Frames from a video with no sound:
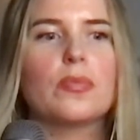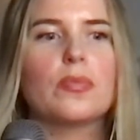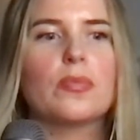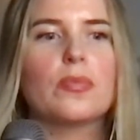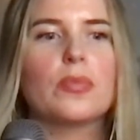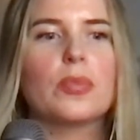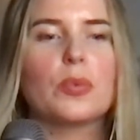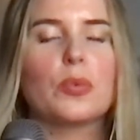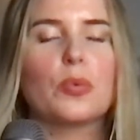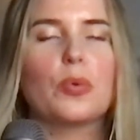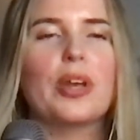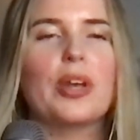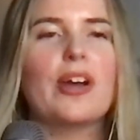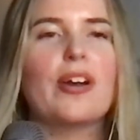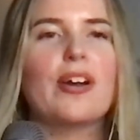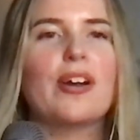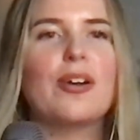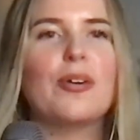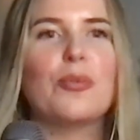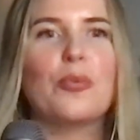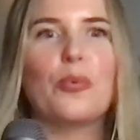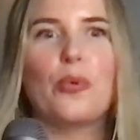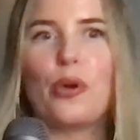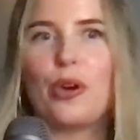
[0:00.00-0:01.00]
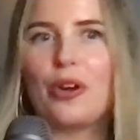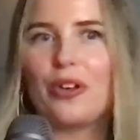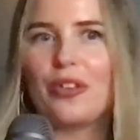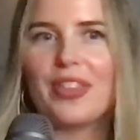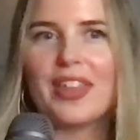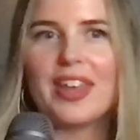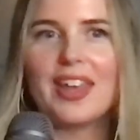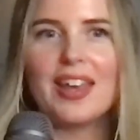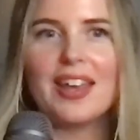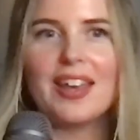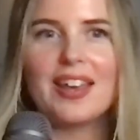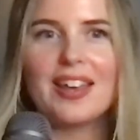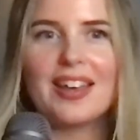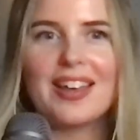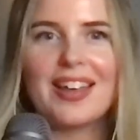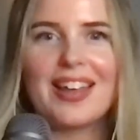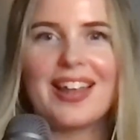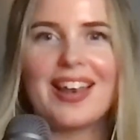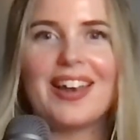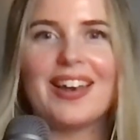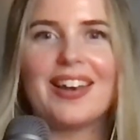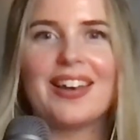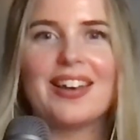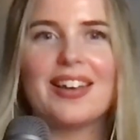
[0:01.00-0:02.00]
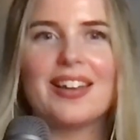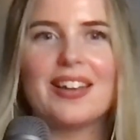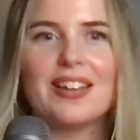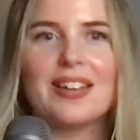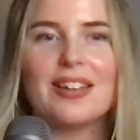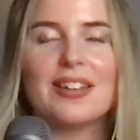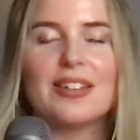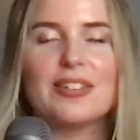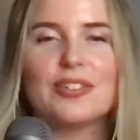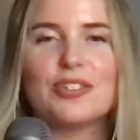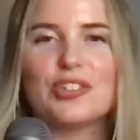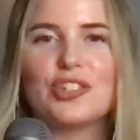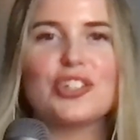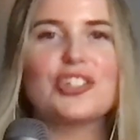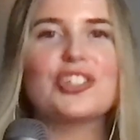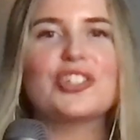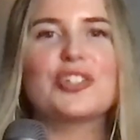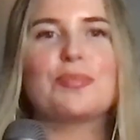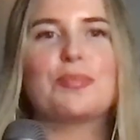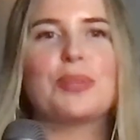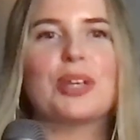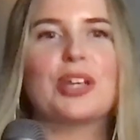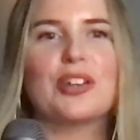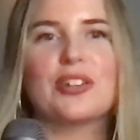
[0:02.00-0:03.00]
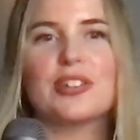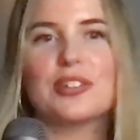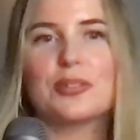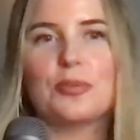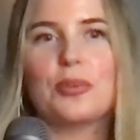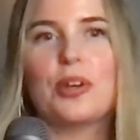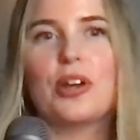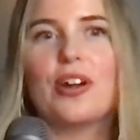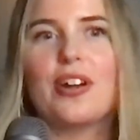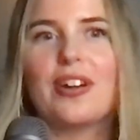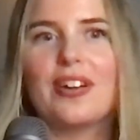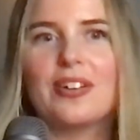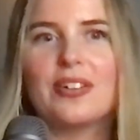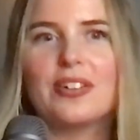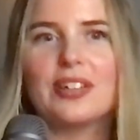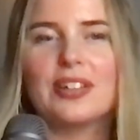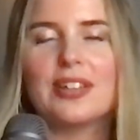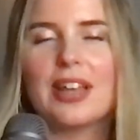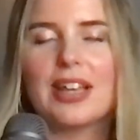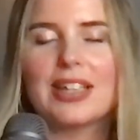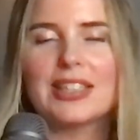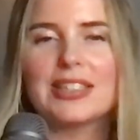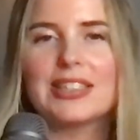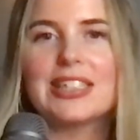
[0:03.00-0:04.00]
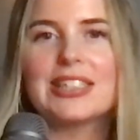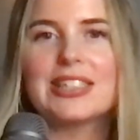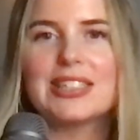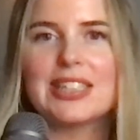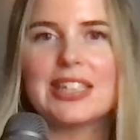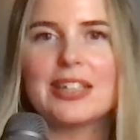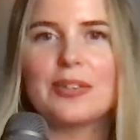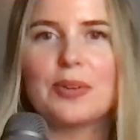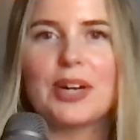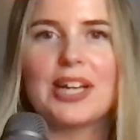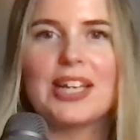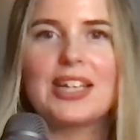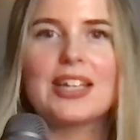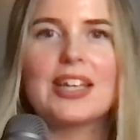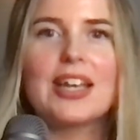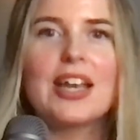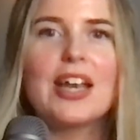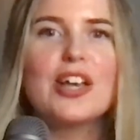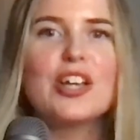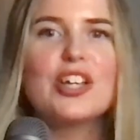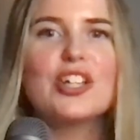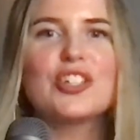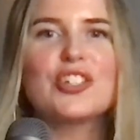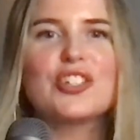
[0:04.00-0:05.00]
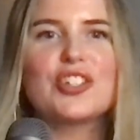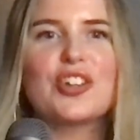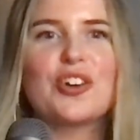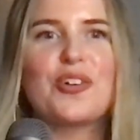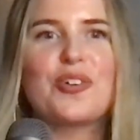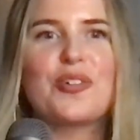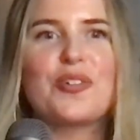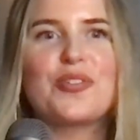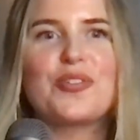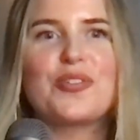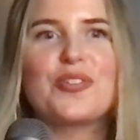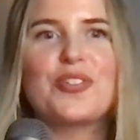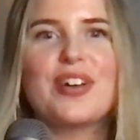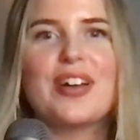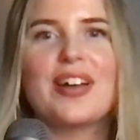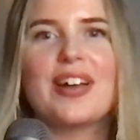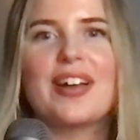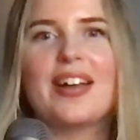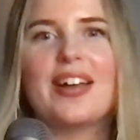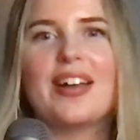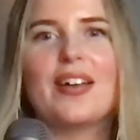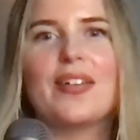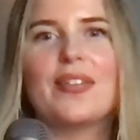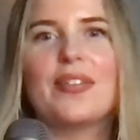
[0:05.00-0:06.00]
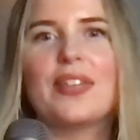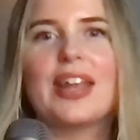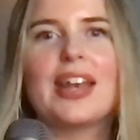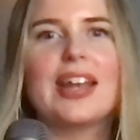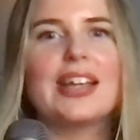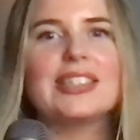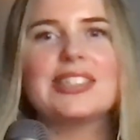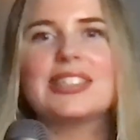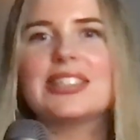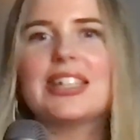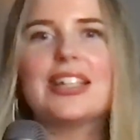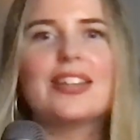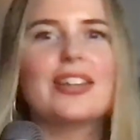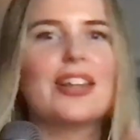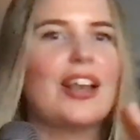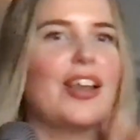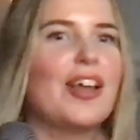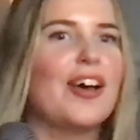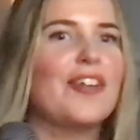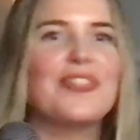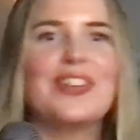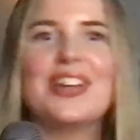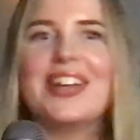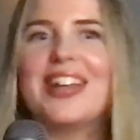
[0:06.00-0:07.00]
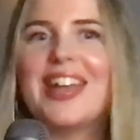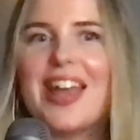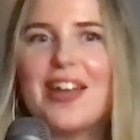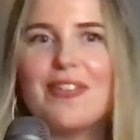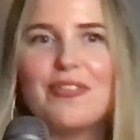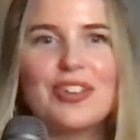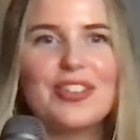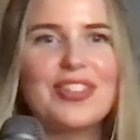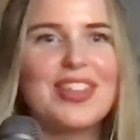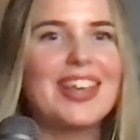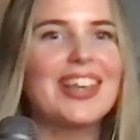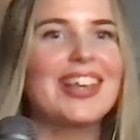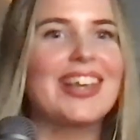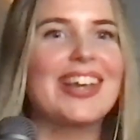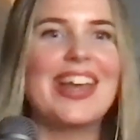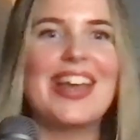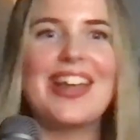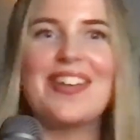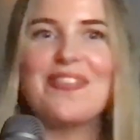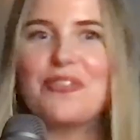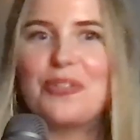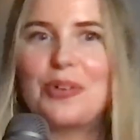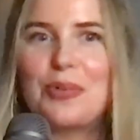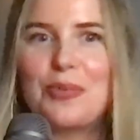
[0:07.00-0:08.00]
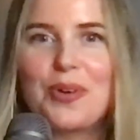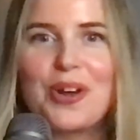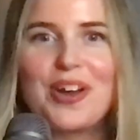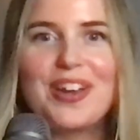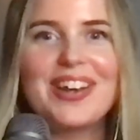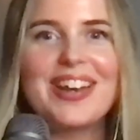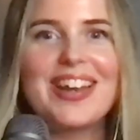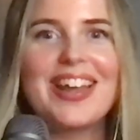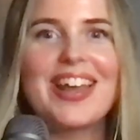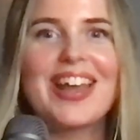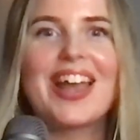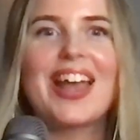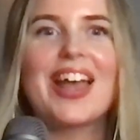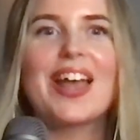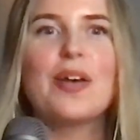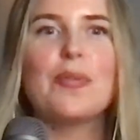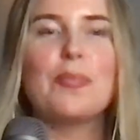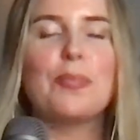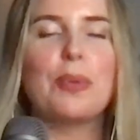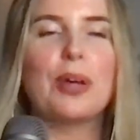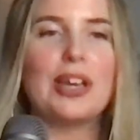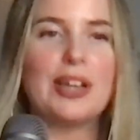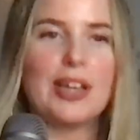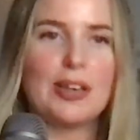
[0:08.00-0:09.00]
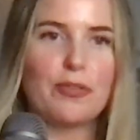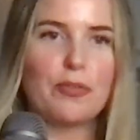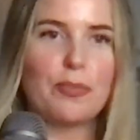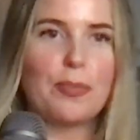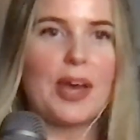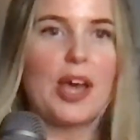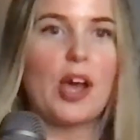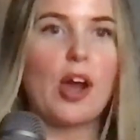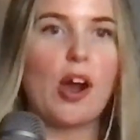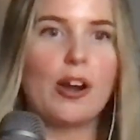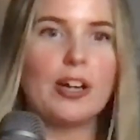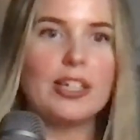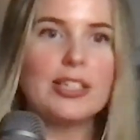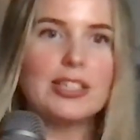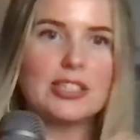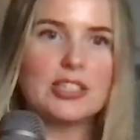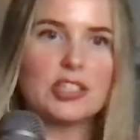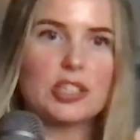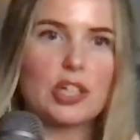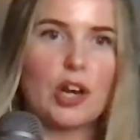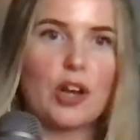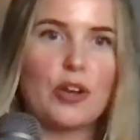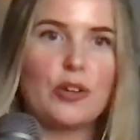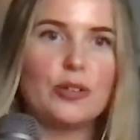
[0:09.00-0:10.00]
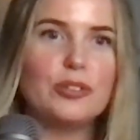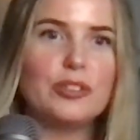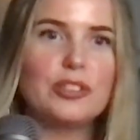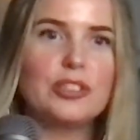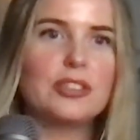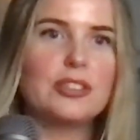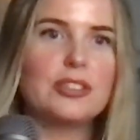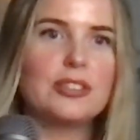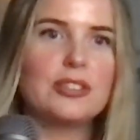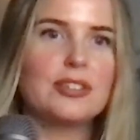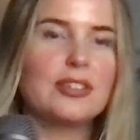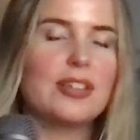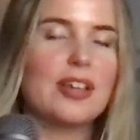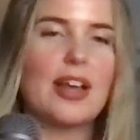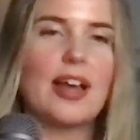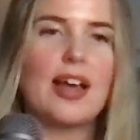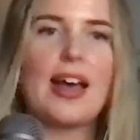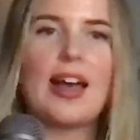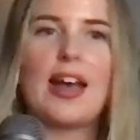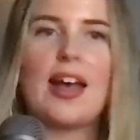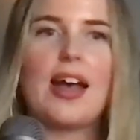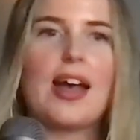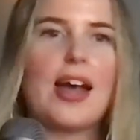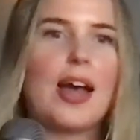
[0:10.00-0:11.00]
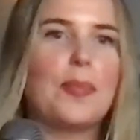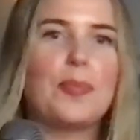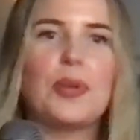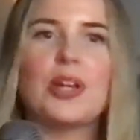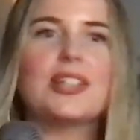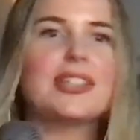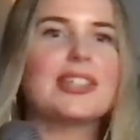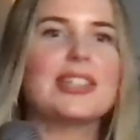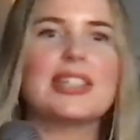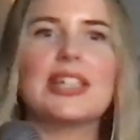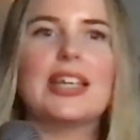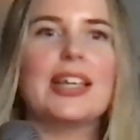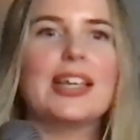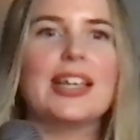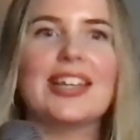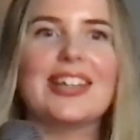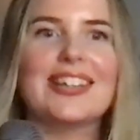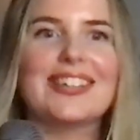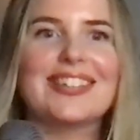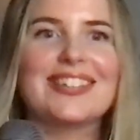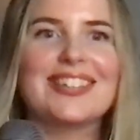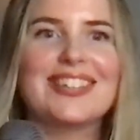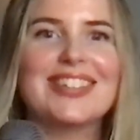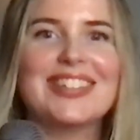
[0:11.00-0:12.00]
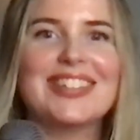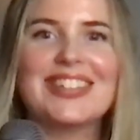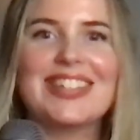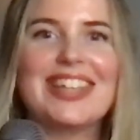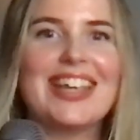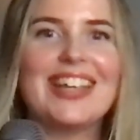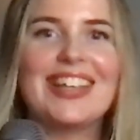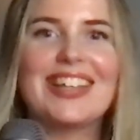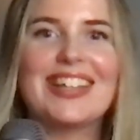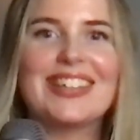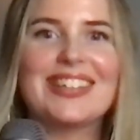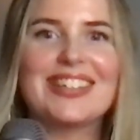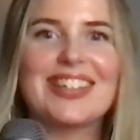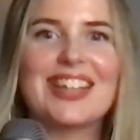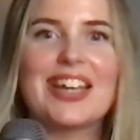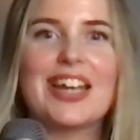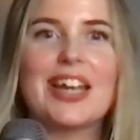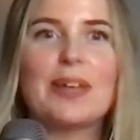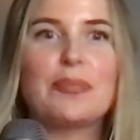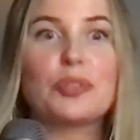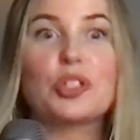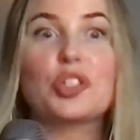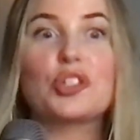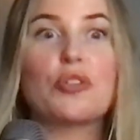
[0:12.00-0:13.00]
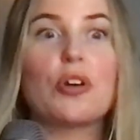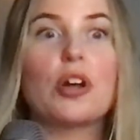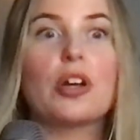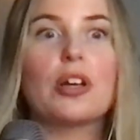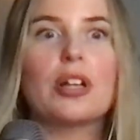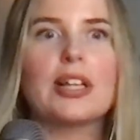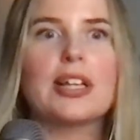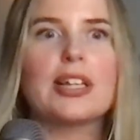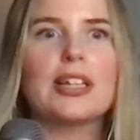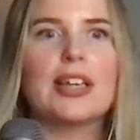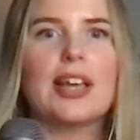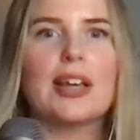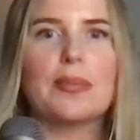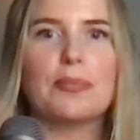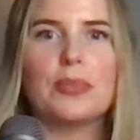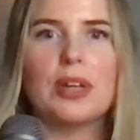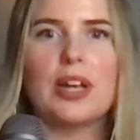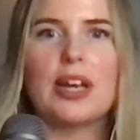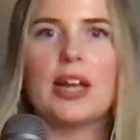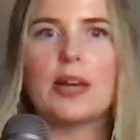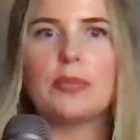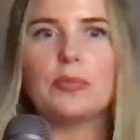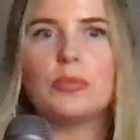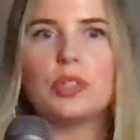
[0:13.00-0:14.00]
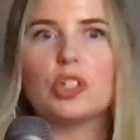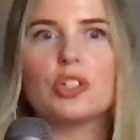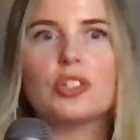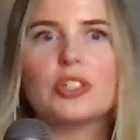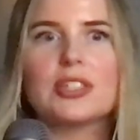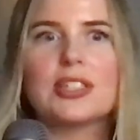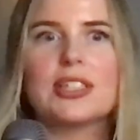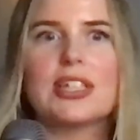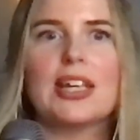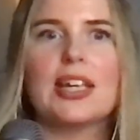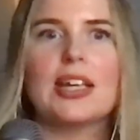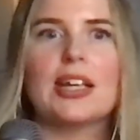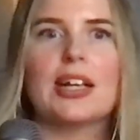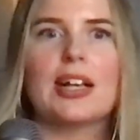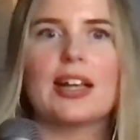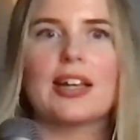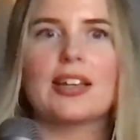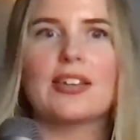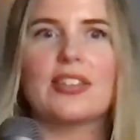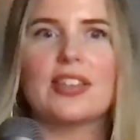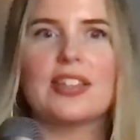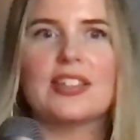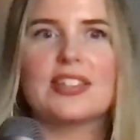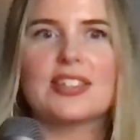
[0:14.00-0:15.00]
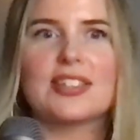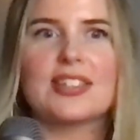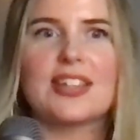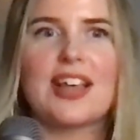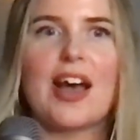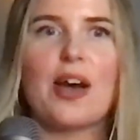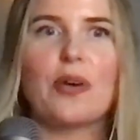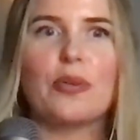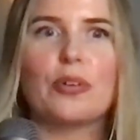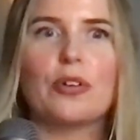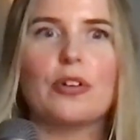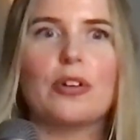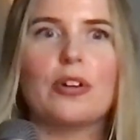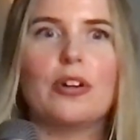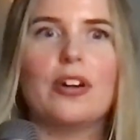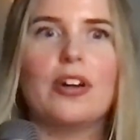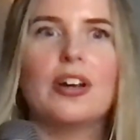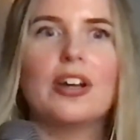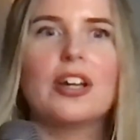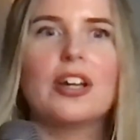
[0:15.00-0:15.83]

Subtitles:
we are worthy, and just because we are existing, right? So then I see the love in everything and everyone. But if my heart is closed, I'm not seeing it, and I'm struggling. And I'm just seeing like this outer.